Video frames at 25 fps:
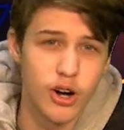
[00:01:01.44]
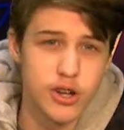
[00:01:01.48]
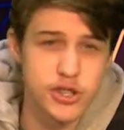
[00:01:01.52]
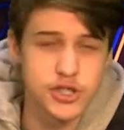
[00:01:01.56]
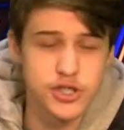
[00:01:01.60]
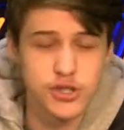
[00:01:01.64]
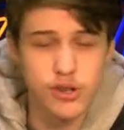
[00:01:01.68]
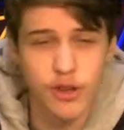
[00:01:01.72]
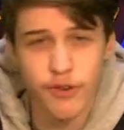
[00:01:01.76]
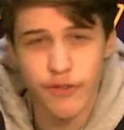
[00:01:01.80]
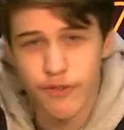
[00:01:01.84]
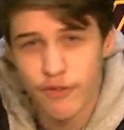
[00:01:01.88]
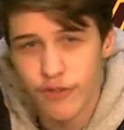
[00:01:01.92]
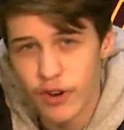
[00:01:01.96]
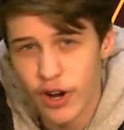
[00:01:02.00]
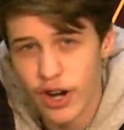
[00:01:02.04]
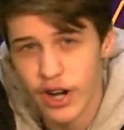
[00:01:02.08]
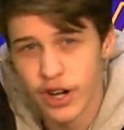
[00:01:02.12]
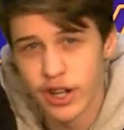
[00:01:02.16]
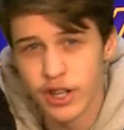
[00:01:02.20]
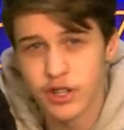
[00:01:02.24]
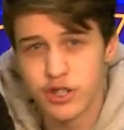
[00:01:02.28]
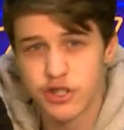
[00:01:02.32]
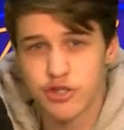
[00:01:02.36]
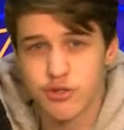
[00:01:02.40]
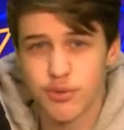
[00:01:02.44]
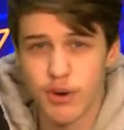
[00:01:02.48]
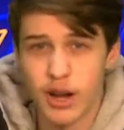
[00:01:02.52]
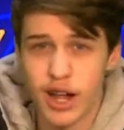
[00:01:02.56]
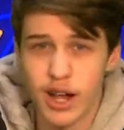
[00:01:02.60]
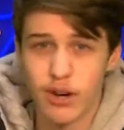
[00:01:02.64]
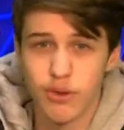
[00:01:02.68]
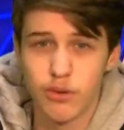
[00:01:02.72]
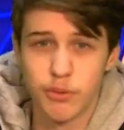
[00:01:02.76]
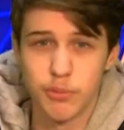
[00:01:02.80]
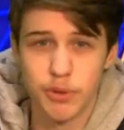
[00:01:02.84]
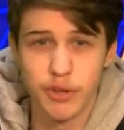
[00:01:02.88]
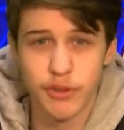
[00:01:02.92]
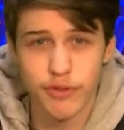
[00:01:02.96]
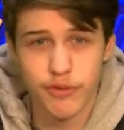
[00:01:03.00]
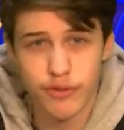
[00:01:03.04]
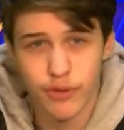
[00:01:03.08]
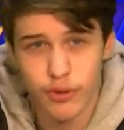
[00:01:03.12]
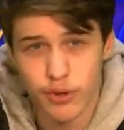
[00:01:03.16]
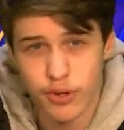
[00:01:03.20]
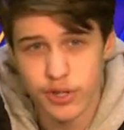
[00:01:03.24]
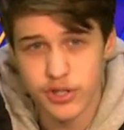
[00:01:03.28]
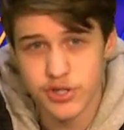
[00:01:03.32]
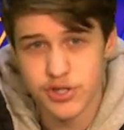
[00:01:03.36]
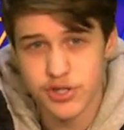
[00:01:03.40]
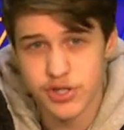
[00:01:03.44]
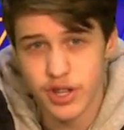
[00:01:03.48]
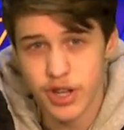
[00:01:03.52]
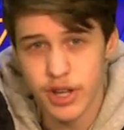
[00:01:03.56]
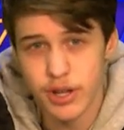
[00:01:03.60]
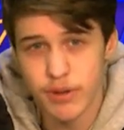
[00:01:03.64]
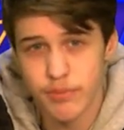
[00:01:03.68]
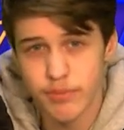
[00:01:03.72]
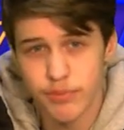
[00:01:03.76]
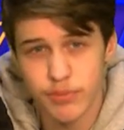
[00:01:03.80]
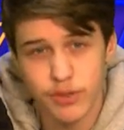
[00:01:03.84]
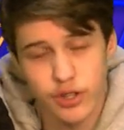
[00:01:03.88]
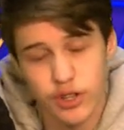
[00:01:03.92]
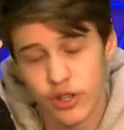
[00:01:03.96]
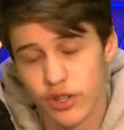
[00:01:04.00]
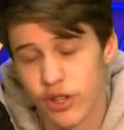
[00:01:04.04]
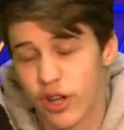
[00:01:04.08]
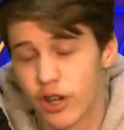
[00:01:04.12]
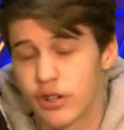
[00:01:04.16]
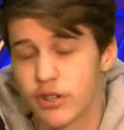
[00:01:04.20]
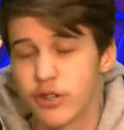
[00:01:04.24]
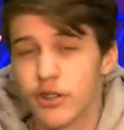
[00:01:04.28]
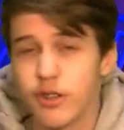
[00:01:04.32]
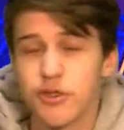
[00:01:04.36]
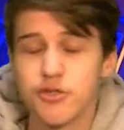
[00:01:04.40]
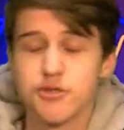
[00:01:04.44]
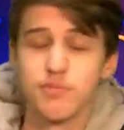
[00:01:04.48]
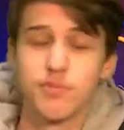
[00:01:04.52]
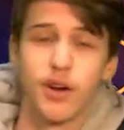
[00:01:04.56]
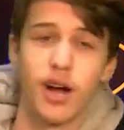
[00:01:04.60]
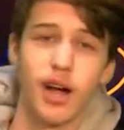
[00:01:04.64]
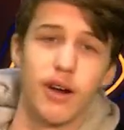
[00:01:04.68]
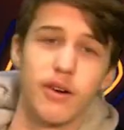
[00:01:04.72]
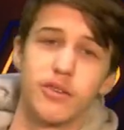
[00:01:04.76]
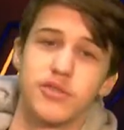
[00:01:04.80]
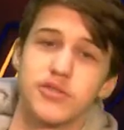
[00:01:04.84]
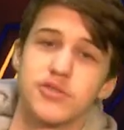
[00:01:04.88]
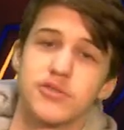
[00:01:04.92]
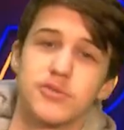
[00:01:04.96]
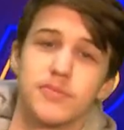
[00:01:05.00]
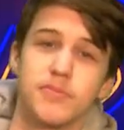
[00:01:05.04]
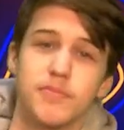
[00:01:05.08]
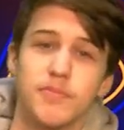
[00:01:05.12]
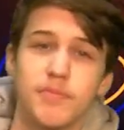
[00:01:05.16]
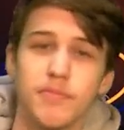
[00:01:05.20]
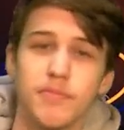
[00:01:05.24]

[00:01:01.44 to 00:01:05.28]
Also on Friday, track will be at Florida State. Good luck to those Pirates.